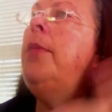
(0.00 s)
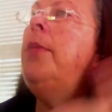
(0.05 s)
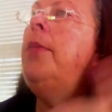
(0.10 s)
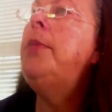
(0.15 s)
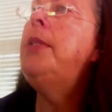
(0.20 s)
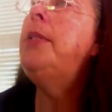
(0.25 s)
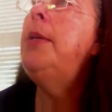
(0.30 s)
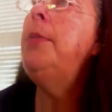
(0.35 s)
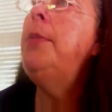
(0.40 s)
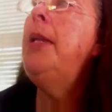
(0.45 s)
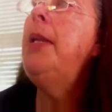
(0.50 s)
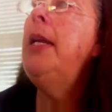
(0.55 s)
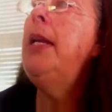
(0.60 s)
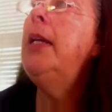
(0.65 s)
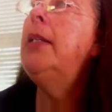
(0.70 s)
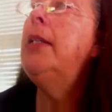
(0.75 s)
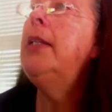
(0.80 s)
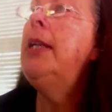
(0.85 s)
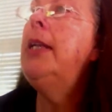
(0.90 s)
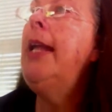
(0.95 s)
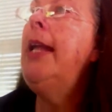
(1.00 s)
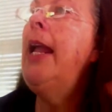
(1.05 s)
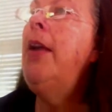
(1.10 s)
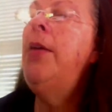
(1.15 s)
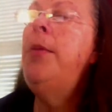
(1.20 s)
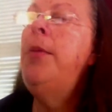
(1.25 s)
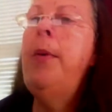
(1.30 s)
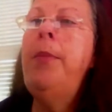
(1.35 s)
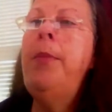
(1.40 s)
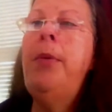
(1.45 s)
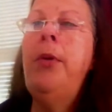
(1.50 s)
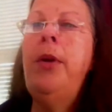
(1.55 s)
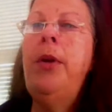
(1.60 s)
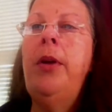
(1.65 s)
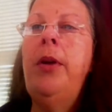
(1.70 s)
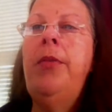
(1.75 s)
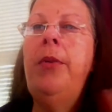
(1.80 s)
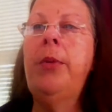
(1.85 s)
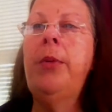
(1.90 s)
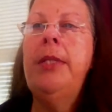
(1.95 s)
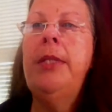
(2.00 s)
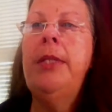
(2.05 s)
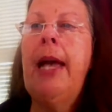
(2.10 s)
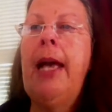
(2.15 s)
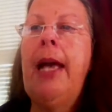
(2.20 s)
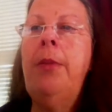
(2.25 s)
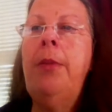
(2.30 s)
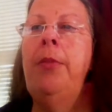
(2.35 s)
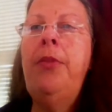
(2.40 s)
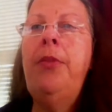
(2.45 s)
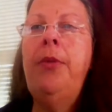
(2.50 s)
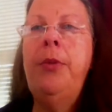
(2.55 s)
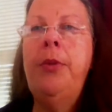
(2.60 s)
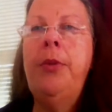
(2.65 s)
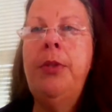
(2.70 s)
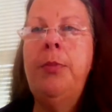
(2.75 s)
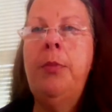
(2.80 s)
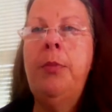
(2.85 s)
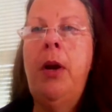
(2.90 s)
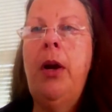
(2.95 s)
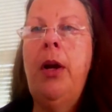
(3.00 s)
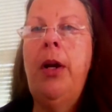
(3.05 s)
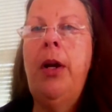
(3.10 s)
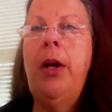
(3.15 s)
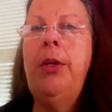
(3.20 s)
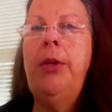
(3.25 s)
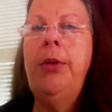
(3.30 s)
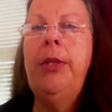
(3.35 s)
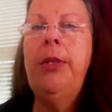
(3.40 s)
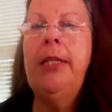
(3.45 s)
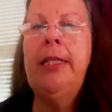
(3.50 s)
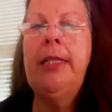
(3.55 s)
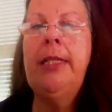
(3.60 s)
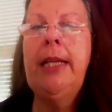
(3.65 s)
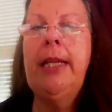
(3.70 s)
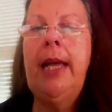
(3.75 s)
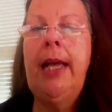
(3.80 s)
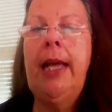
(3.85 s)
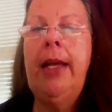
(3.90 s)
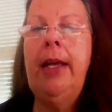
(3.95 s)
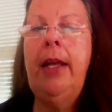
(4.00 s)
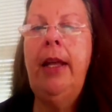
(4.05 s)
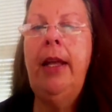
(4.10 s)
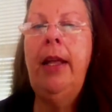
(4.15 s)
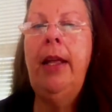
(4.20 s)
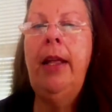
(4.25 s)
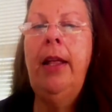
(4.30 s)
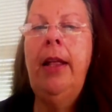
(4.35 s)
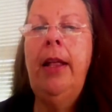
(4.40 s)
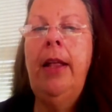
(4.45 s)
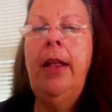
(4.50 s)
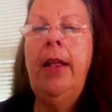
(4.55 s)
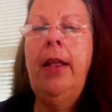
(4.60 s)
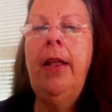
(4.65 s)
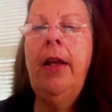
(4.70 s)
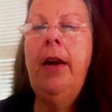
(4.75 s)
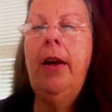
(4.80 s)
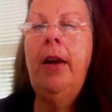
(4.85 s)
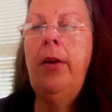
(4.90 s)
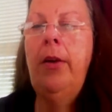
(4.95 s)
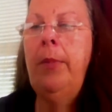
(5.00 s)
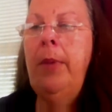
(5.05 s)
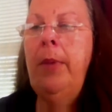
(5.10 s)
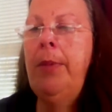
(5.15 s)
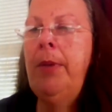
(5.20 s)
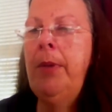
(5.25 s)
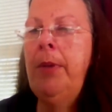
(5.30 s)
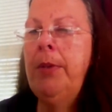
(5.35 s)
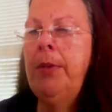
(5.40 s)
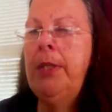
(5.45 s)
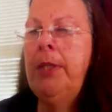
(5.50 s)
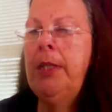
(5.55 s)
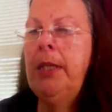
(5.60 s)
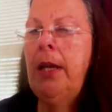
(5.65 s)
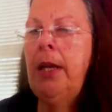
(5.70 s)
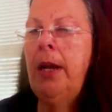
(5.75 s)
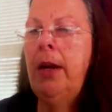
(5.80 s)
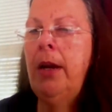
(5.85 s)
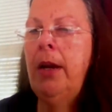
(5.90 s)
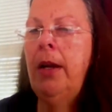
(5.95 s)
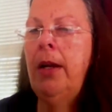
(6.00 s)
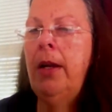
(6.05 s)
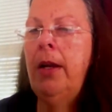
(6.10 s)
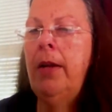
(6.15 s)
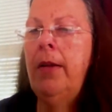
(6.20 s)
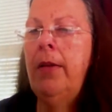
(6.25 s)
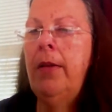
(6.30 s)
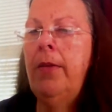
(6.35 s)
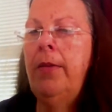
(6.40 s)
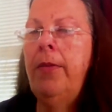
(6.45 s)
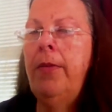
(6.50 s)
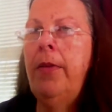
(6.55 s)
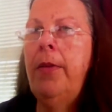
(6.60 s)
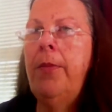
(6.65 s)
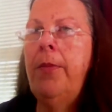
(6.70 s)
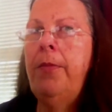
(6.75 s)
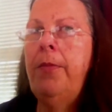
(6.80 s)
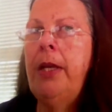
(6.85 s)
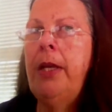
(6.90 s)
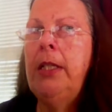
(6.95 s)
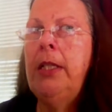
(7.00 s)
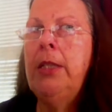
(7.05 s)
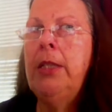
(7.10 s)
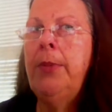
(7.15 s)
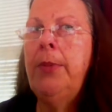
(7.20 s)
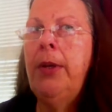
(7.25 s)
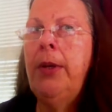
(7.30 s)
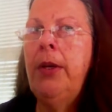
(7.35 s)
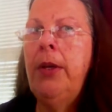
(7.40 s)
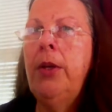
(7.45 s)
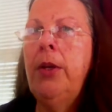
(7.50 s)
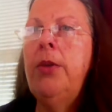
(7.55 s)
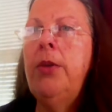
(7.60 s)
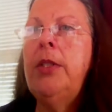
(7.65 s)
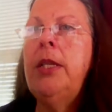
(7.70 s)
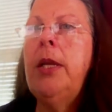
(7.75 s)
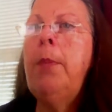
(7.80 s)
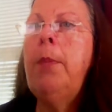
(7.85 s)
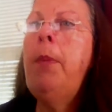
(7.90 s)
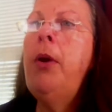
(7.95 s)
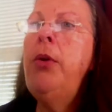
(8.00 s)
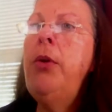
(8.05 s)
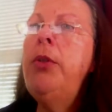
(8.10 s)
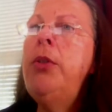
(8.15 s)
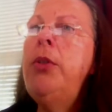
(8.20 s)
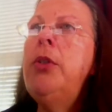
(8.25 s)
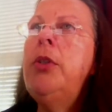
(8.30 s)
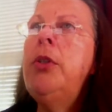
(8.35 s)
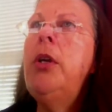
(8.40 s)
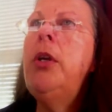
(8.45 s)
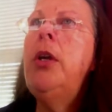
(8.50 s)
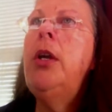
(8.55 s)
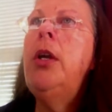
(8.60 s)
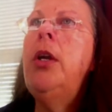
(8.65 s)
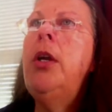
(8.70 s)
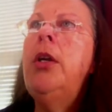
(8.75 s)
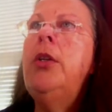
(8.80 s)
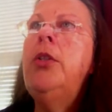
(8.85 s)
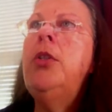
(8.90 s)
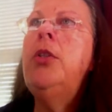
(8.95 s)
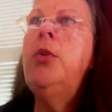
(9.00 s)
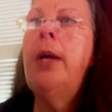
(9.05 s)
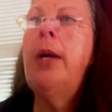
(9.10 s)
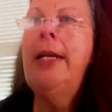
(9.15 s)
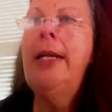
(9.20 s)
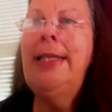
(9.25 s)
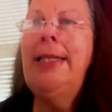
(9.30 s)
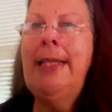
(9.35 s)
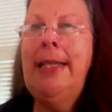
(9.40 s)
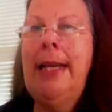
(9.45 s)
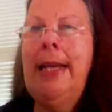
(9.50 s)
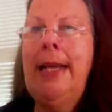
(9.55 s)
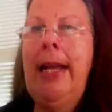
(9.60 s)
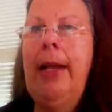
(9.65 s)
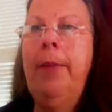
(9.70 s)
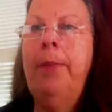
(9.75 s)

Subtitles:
somebody else, and I can't remember if it was Adam, if it was Mari, who had said, or maybe it was Sierra from Facebook, who said post twice a day.